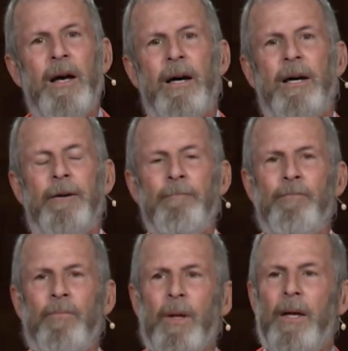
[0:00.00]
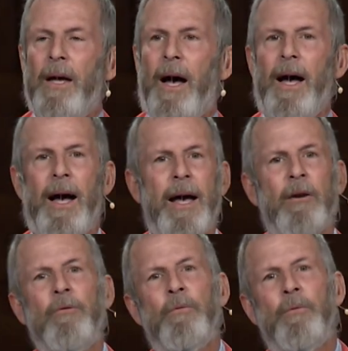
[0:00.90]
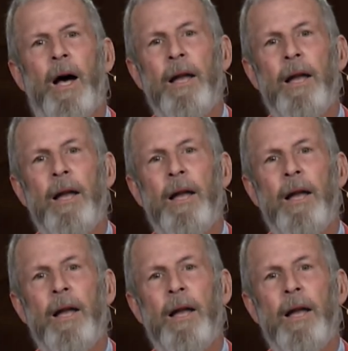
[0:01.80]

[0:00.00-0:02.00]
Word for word: Um, I, I, don't,